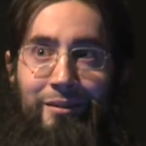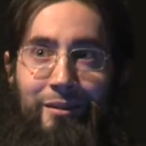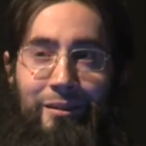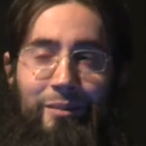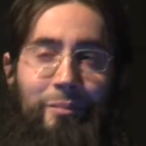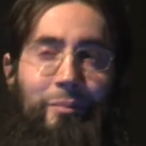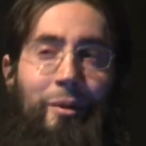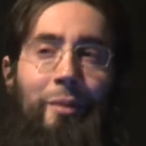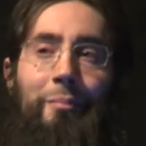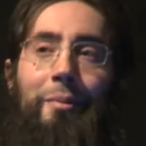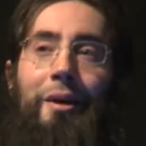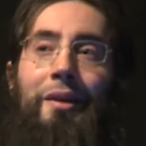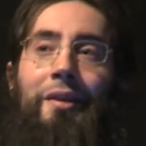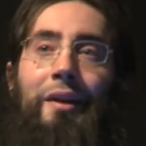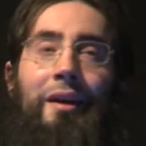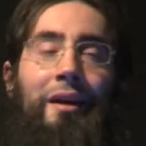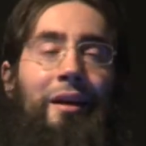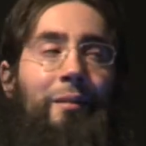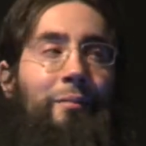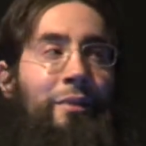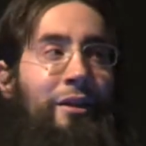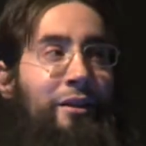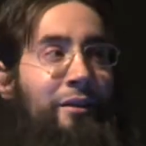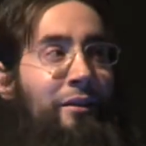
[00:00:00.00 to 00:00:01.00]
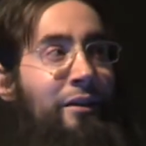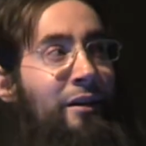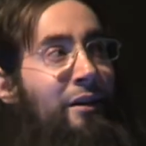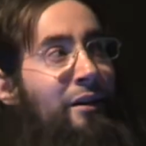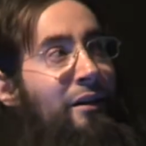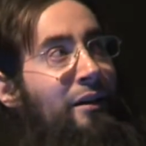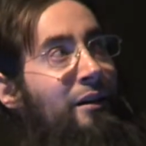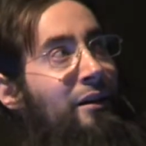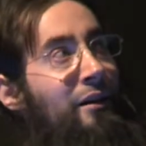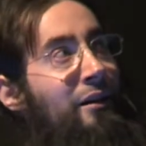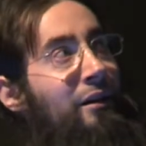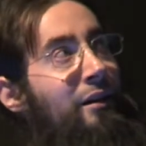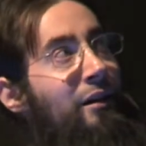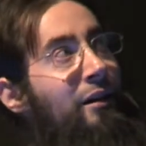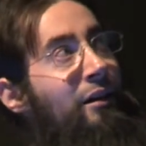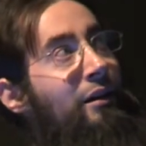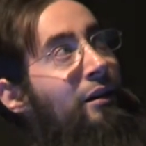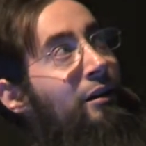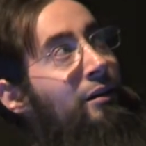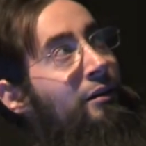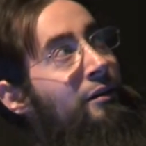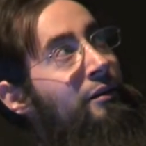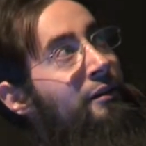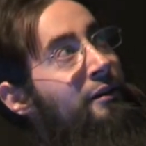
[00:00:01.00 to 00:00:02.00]
And by that I mean a
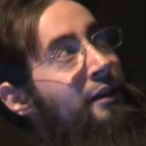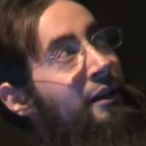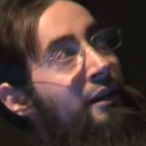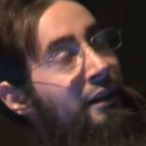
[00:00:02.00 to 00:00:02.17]
hard